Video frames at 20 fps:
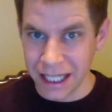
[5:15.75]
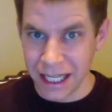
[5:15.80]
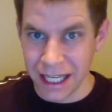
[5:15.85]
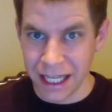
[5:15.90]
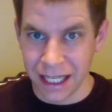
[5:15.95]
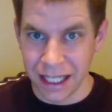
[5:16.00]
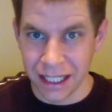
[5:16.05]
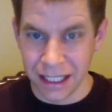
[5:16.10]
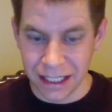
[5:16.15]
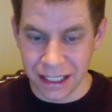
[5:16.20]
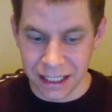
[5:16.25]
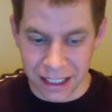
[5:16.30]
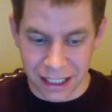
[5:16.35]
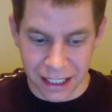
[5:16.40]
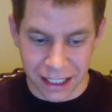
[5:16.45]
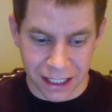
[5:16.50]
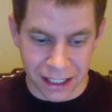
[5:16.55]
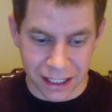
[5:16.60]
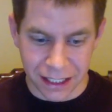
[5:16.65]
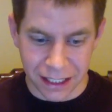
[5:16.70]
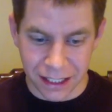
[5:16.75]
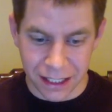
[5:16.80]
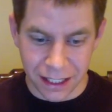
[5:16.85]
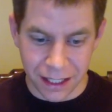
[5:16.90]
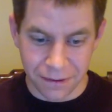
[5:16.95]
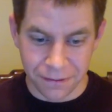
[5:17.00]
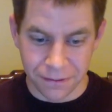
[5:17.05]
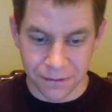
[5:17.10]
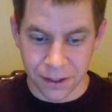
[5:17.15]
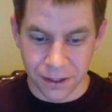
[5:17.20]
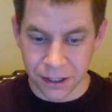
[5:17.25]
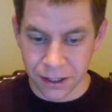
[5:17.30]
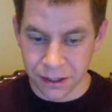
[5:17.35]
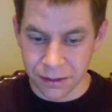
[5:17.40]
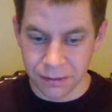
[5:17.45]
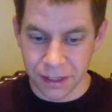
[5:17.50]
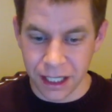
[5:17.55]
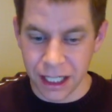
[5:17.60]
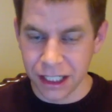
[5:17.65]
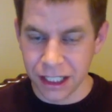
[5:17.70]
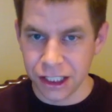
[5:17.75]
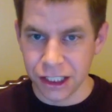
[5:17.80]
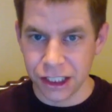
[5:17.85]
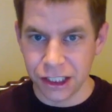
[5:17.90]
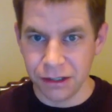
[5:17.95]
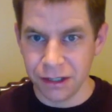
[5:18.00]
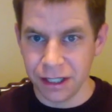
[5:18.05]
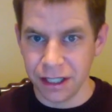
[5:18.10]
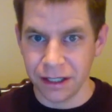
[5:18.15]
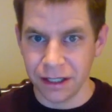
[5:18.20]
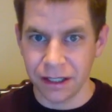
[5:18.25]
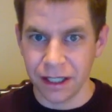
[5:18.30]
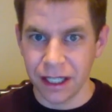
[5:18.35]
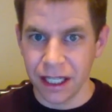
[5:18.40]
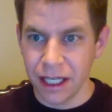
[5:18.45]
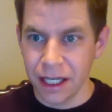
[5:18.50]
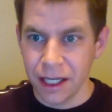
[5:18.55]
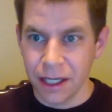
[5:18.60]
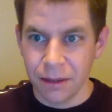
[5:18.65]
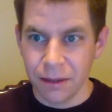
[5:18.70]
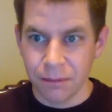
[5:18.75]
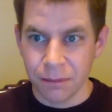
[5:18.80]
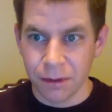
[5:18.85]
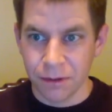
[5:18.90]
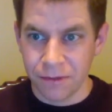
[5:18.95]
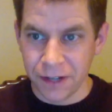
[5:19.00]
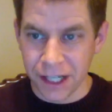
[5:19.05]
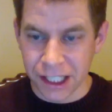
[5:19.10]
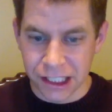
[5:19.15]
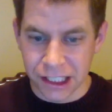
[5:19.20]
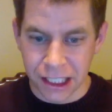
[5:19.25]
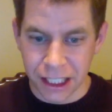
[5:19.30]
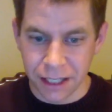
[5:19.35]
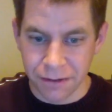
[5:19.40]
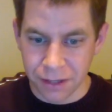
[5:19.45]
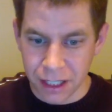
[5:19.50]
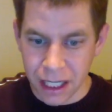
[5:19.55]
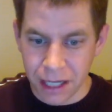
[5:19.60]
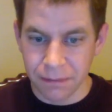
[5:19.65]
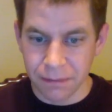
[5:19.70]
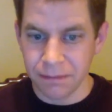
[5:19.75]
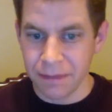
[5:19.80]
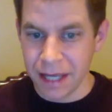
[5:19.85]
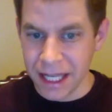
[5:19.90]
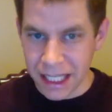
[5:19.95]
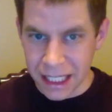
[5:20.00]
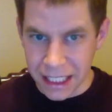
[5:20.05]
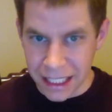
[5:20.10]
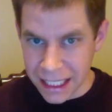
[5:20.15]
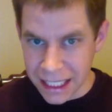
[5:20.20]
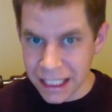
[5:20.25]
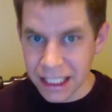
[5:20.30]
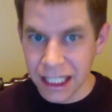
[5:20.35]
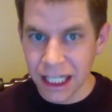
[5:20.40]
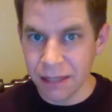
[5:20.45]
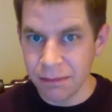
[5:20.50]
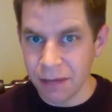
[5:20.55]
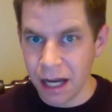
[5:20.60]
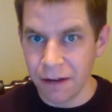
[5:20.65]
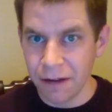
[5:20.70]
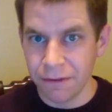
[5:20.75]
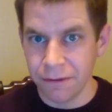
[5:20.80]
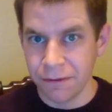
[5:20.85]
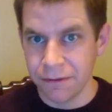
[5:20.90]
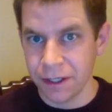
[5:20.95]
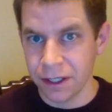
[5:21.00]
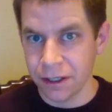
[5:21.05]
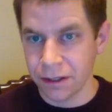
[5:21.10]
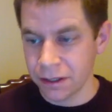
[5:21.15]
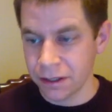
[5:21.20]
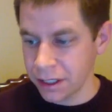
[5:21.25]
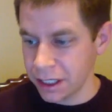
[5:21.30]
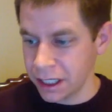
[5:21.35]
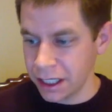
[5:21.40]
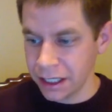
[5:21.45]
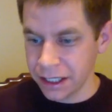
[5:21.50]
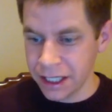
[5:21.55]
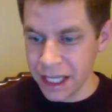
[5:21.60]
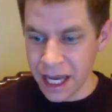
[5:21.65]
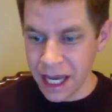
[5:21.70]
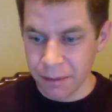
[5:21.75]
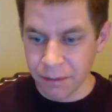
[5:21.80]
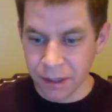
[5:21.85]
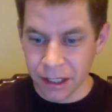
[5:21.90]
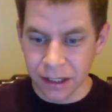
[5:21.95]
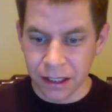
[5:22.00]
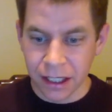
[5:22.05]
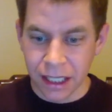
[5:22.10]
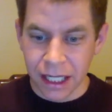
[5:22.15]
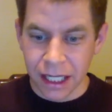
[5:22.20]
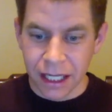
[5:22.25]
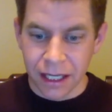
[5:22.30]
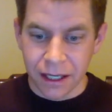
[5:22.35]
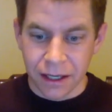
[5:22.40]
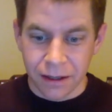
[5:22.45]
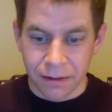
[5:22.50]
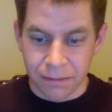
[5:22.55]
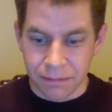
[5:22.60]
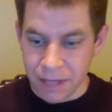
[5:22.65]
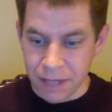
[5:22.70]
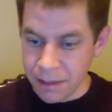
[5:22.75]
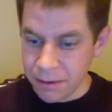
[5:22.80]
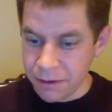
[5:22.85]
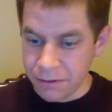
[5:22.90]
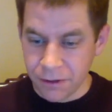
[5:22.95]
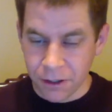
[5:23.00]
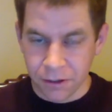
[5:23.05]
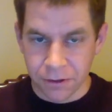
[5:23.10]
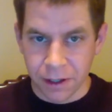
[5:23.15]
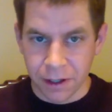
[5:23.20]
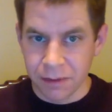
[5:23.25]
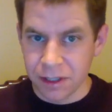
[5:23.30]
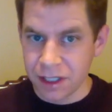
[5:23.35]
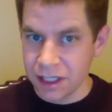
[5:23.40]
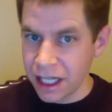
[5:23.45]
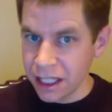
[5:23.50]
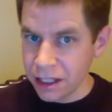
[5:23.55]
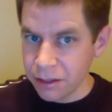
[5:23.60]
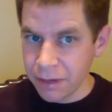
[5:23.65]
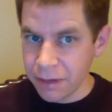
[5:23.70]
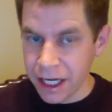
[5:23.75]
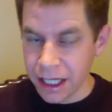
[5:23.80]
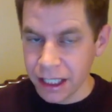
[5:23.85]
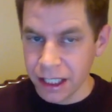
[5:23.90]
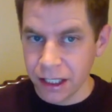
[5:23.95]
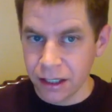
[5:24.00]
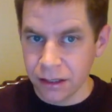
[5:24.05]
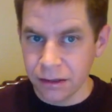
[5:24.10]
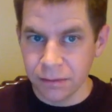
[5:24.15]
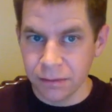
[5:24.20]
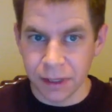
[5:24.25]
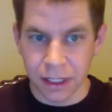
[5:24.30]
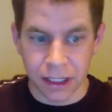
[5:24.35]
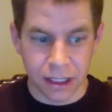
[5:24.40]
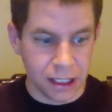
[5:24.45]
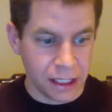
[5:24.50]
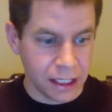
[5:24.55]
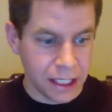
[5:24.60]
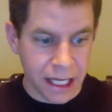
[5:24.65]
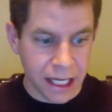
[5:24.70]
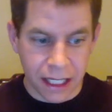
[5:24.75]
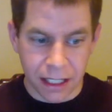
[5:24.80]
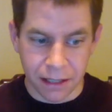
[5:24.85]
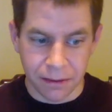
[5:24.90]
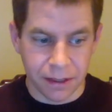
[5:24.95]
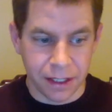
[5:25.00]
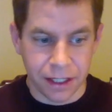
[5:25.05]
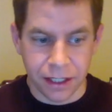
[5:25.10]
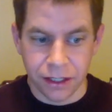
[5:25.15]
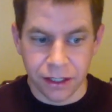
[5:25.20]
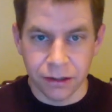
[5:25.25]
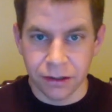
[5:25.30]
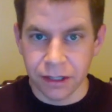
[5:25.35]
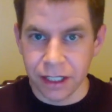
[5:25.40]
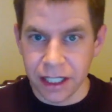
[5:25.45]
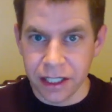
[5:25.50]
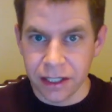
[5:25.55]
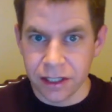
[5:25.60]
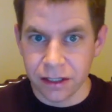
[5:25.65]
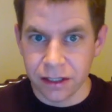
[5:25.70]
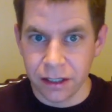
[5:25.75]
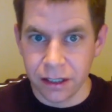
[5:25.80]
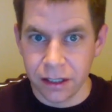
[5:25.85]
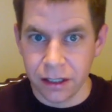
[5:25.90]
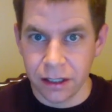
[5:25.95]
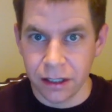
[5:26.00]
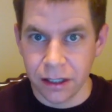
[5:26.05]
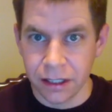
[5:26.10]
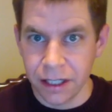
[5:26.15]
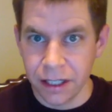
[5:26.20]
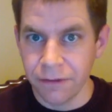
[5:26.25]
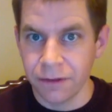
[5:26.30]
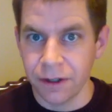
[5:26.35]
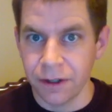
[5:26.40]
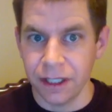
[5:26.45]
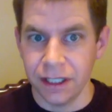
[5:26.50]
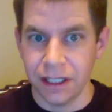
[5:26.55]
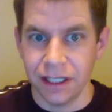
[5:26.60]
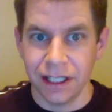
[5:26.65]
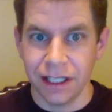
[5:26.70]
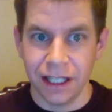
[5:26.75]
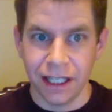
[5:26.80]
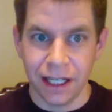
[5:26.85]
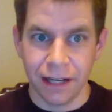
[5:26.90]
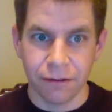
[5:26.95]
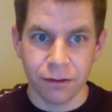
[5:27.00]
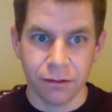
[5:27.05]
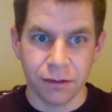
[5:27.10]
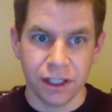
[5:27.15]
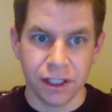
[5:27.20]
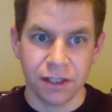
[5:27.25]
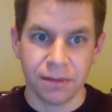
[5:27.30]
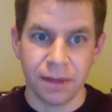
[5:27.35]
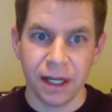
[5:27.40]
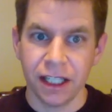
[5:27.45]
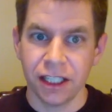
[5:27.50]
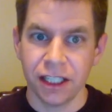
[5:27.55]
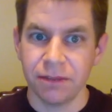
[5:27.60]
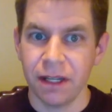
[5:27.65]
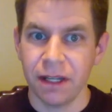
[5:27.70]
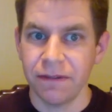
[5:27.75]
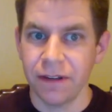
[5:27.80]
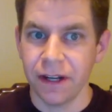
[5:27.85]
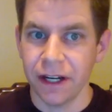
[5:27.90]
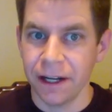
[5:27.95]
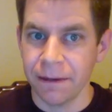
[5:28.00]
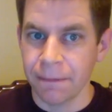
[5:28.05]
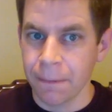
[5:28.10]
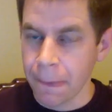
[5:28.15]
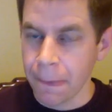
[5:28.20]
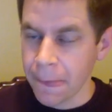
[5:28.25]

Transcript: And if you're not shooting professionally, if you're not making income off of your camera, maybe full frame is not the way to go. But again, I mean, your needs are different, and everyone's mileage may vary.